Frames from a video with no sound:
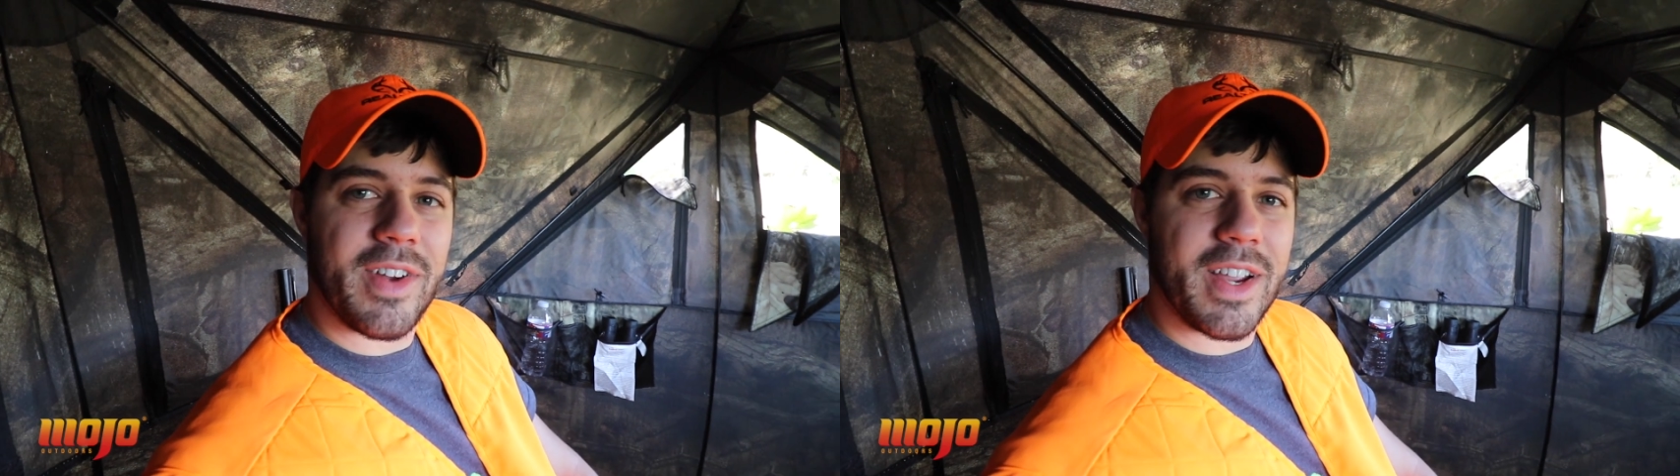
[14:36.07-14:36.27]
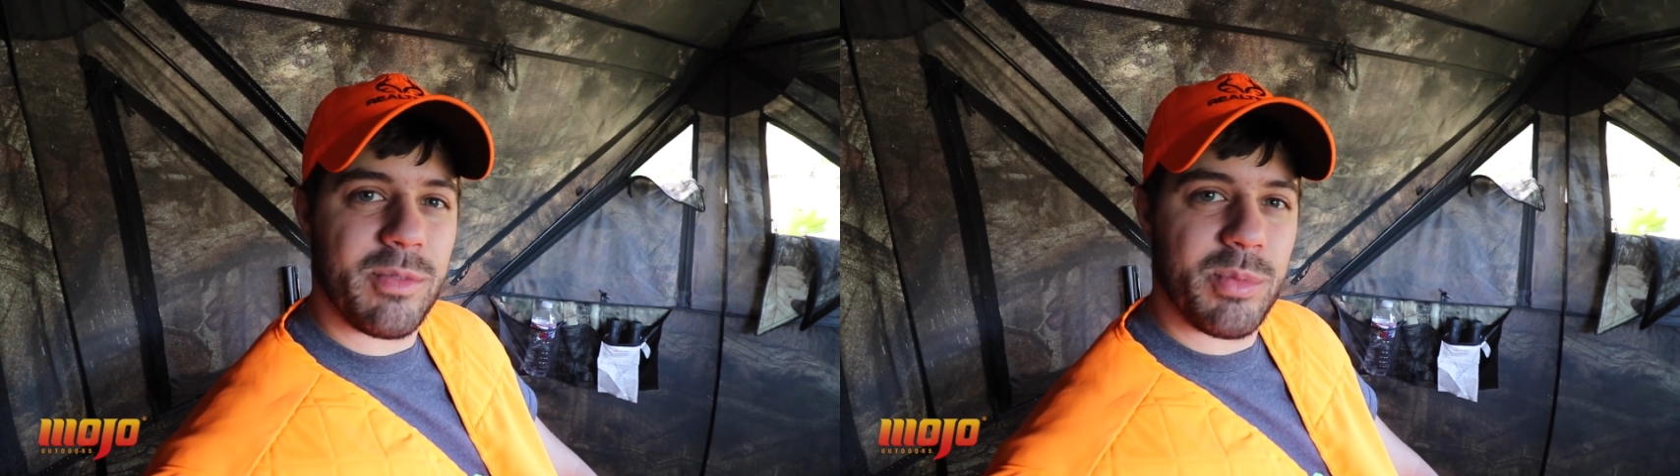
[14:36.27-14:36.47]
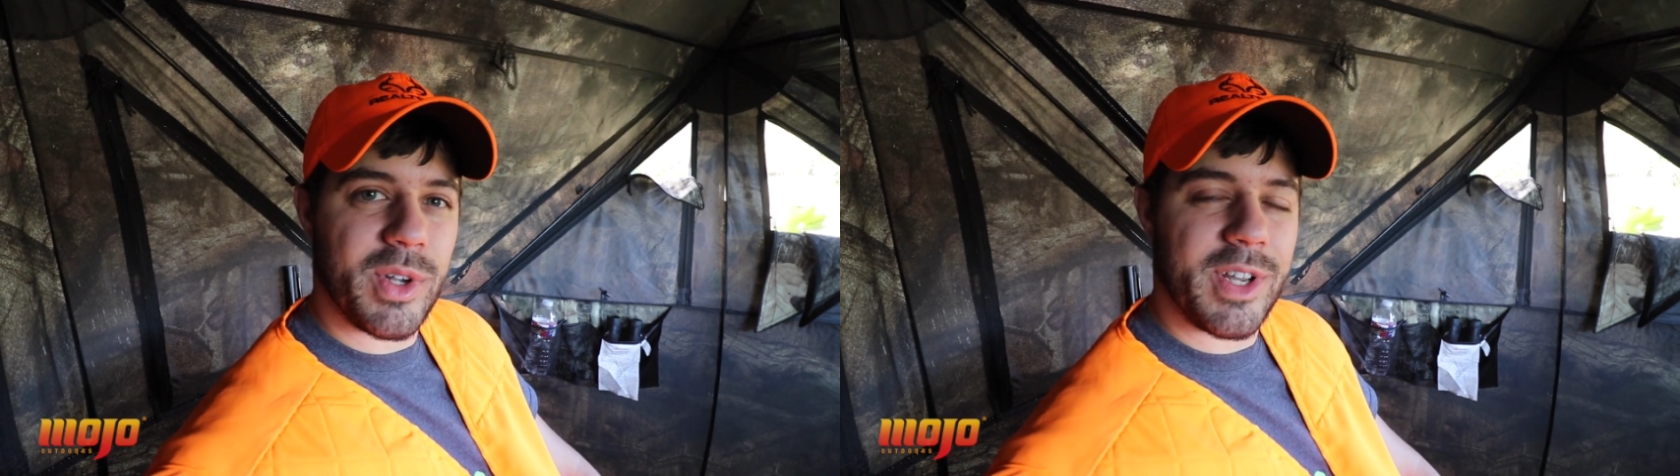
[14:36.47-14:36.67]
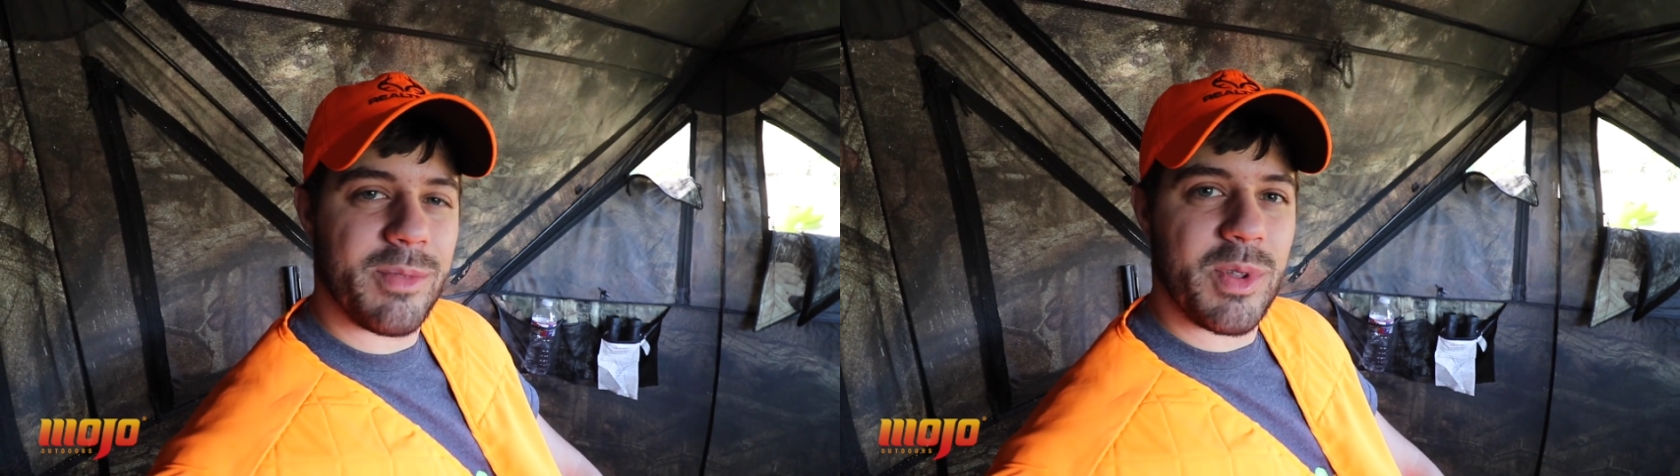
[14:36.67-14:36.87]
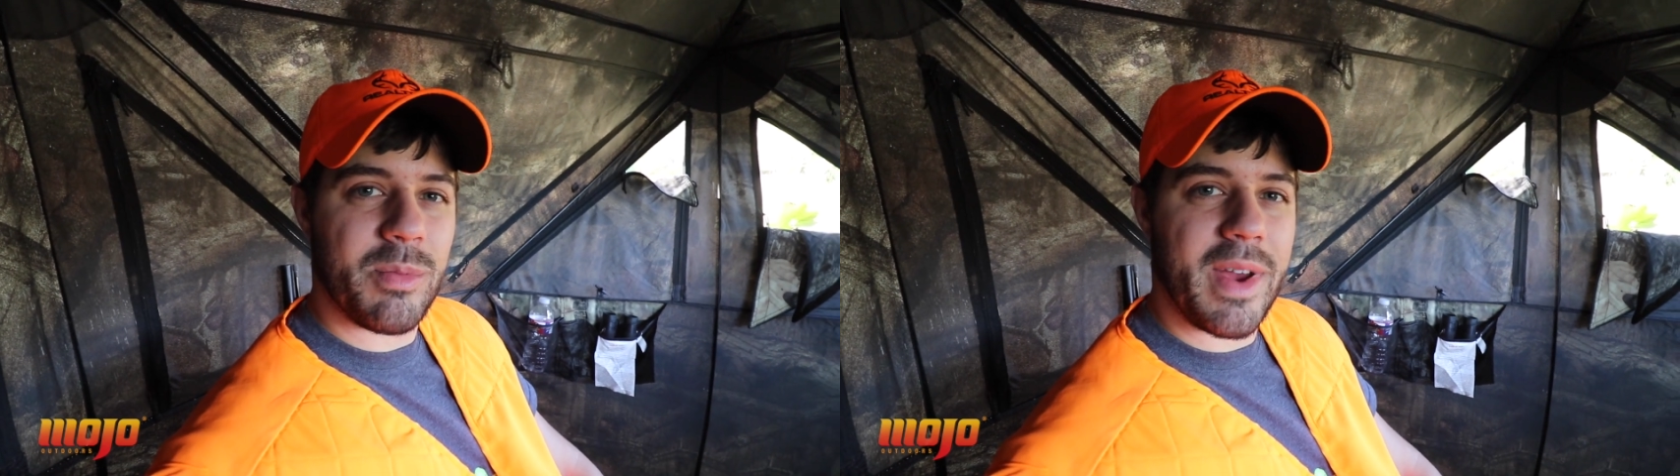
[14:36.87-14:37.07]
I can put
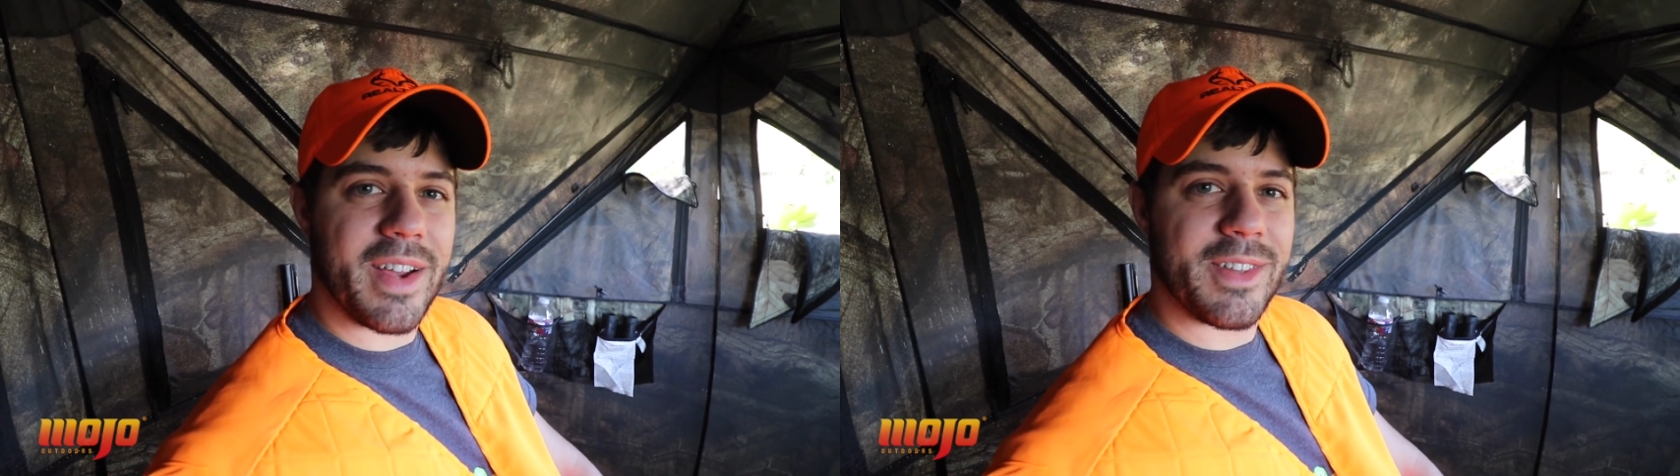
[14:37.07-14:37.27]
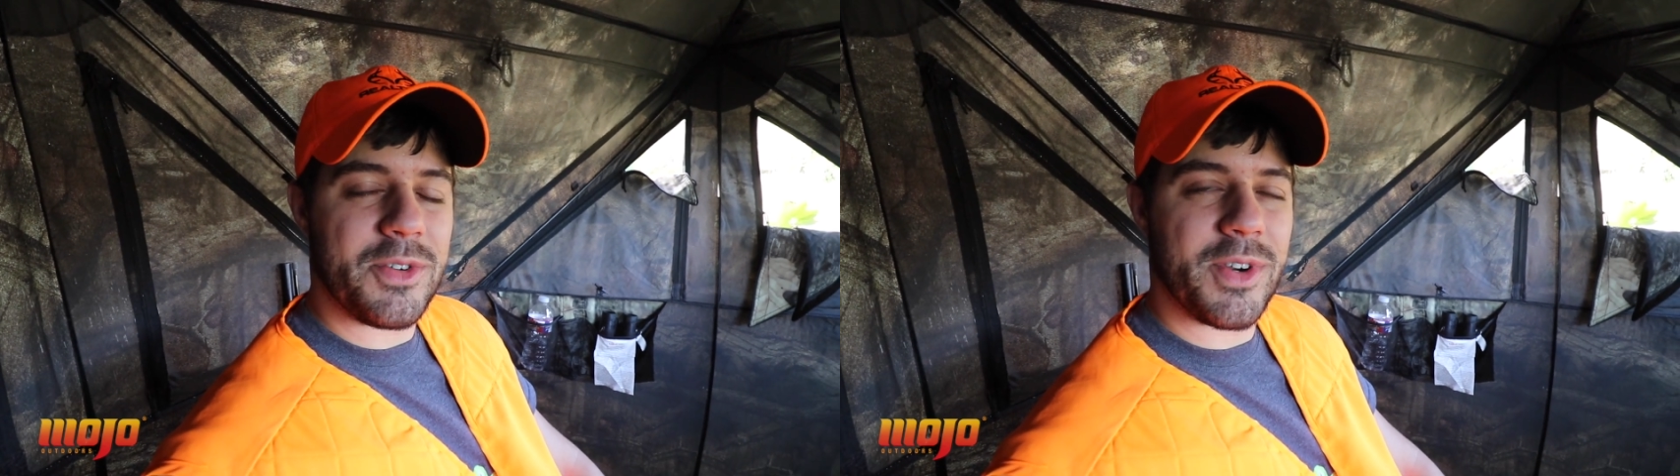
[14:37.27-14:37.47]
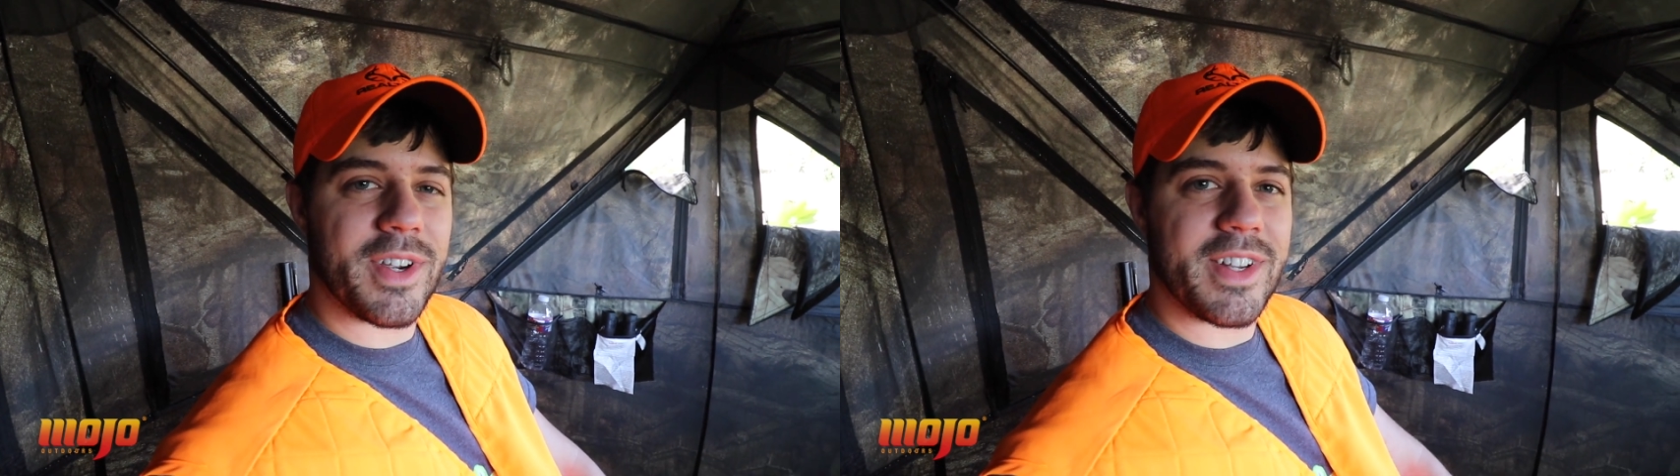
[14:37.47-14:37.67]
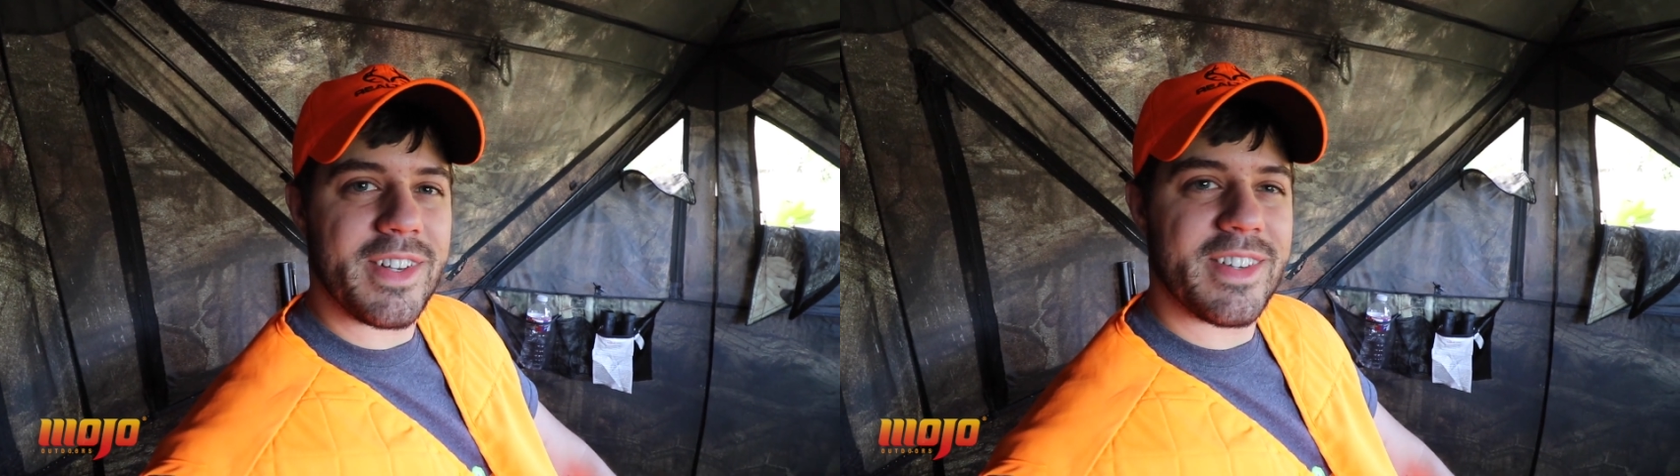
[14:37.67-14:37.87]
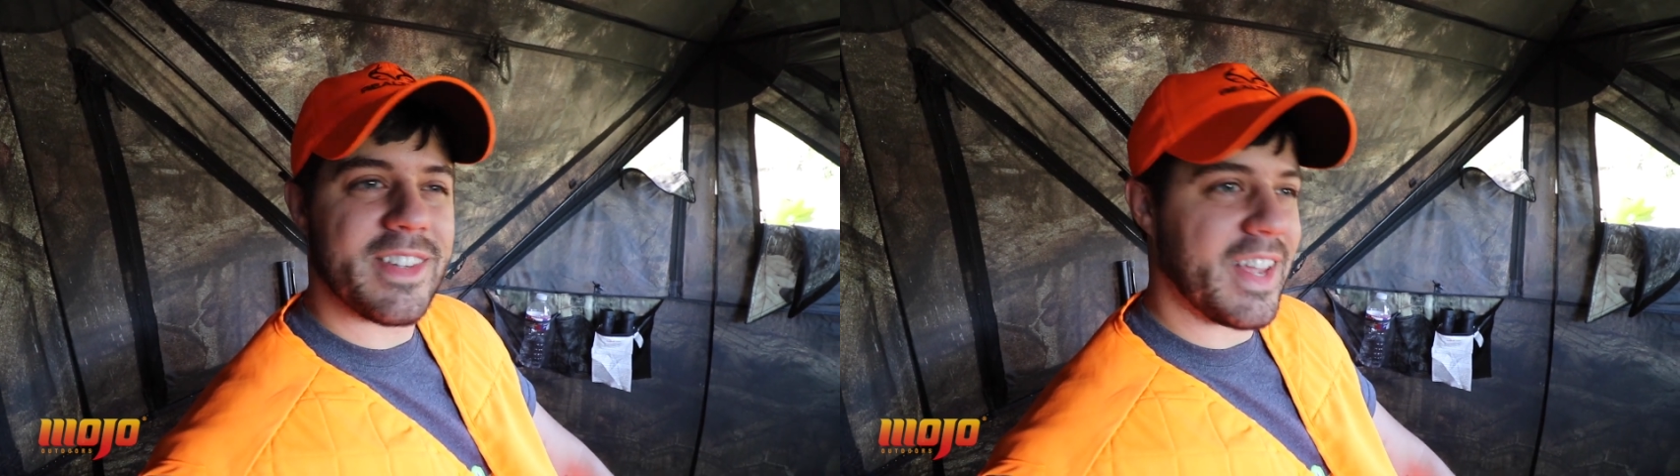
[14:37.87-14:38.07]
him in the back of the truck
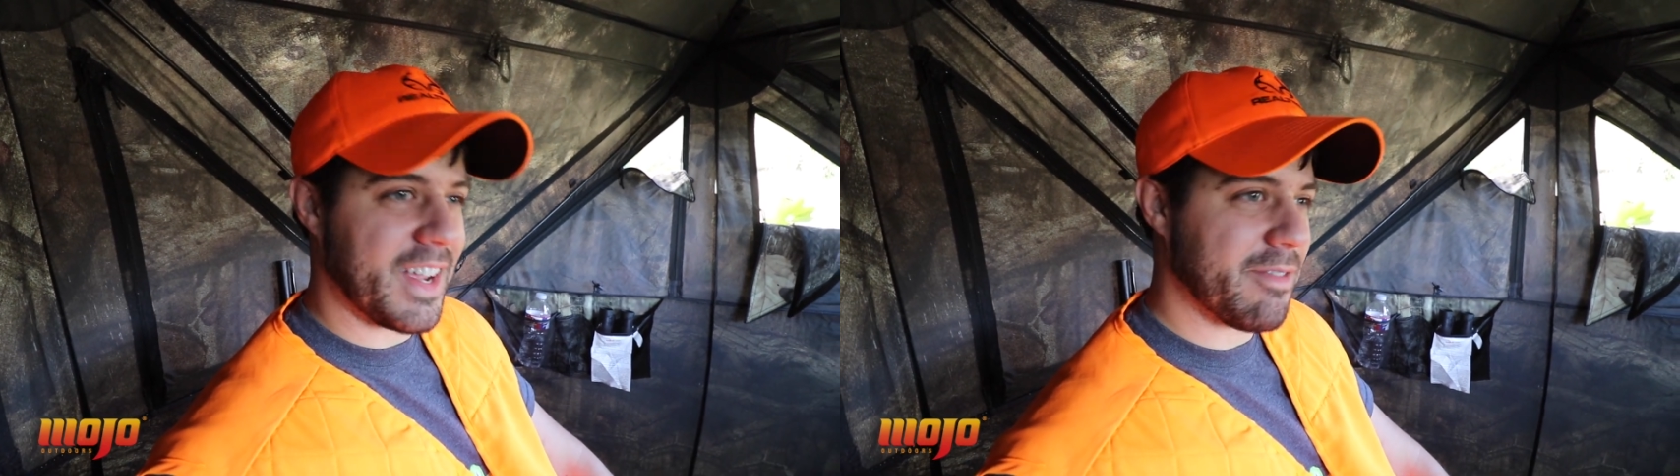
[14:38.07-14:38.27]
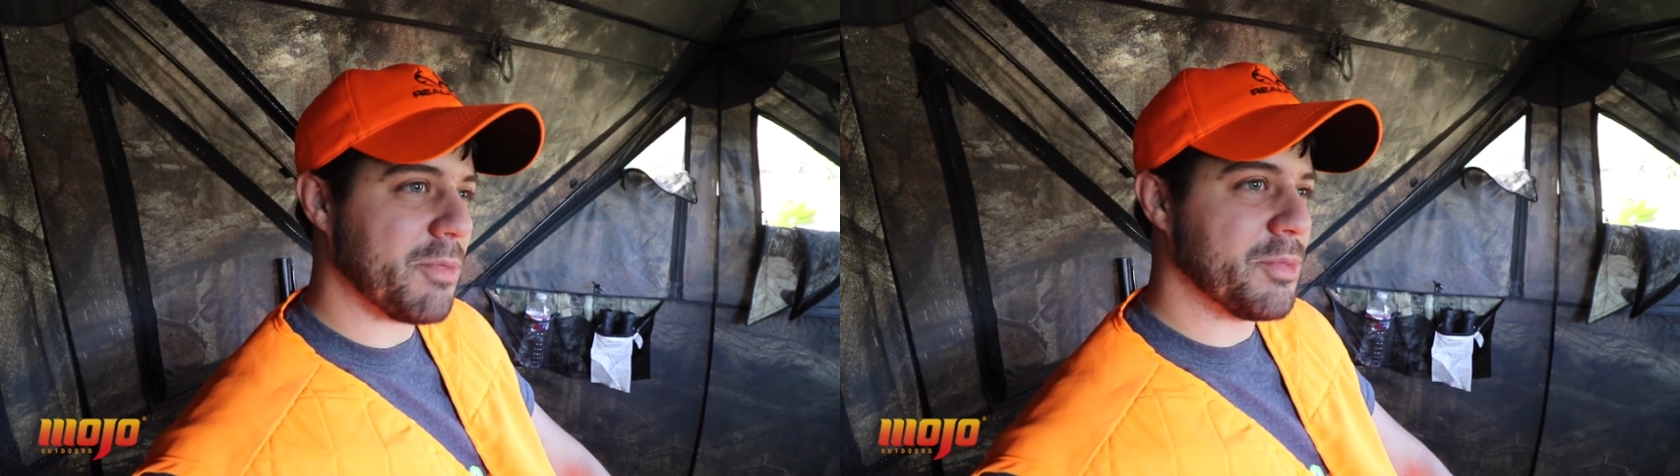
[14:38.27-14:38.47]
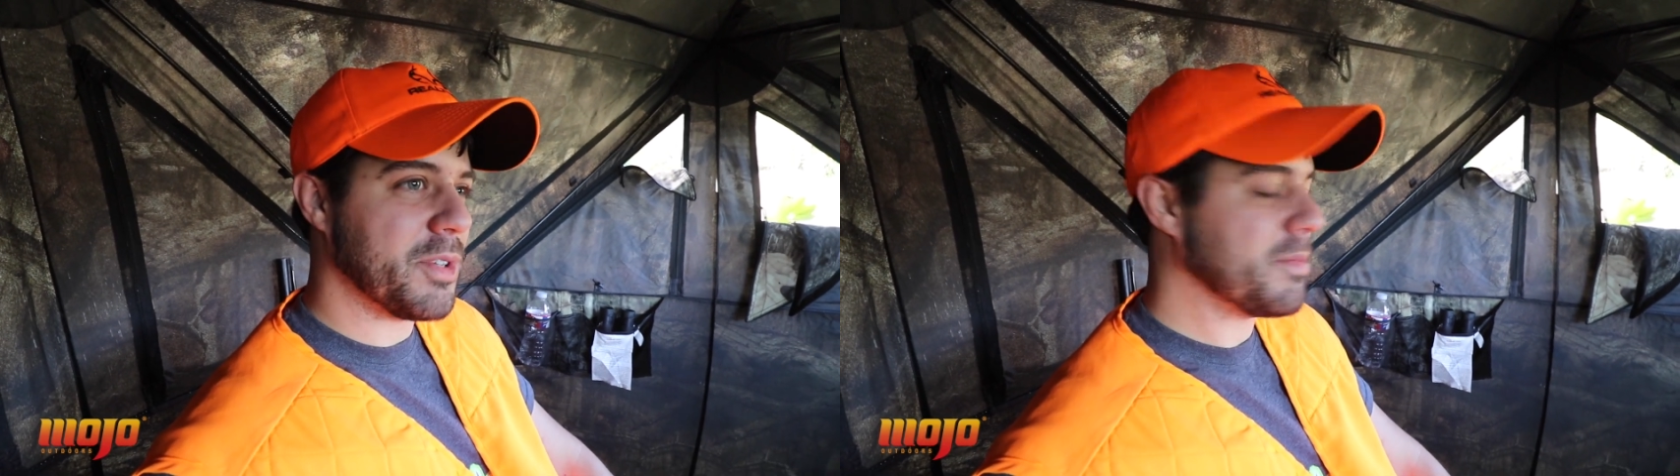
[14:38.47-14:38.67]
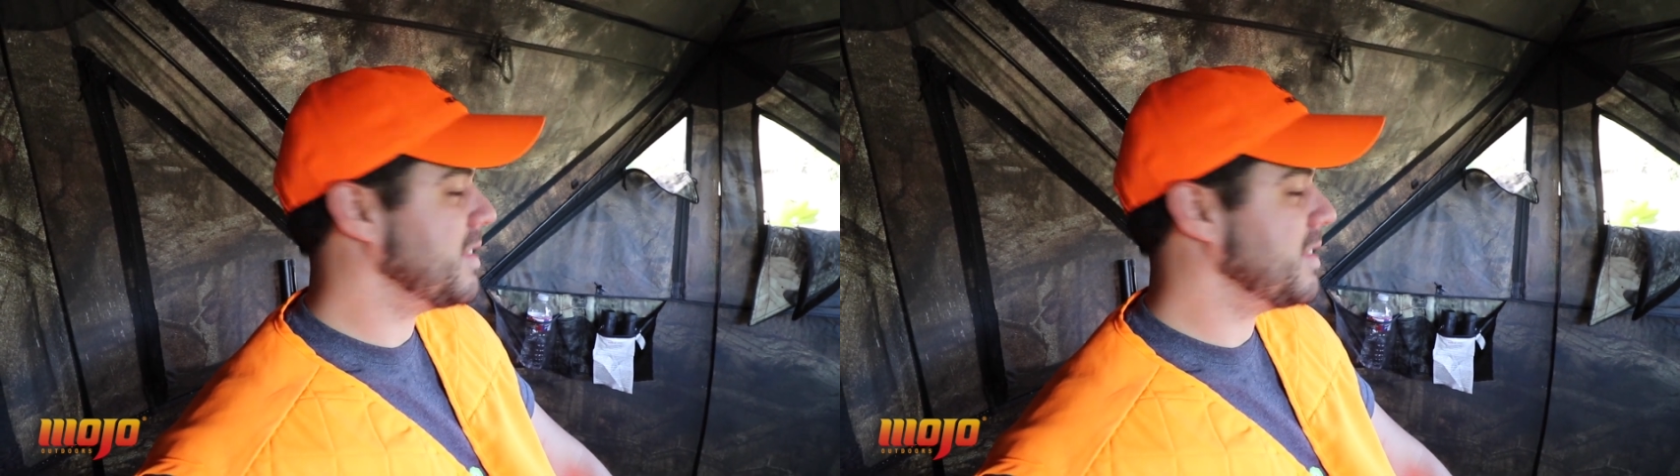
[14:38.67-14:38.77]
and take him home with